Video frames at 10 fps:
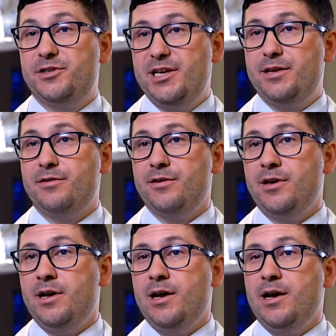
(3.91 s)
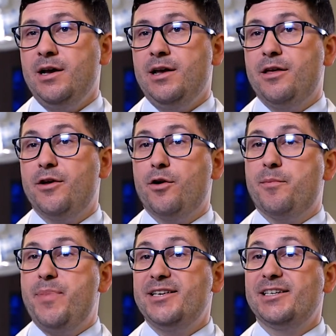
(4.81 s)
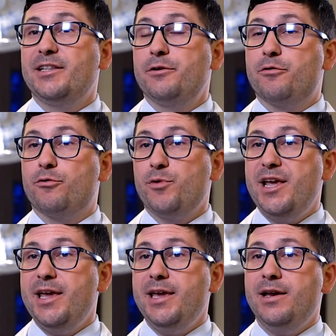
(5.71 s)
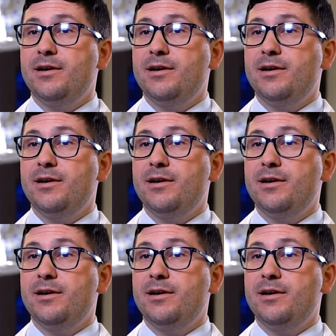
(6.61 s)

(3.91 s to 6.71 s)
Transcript: teeth, there are basically 3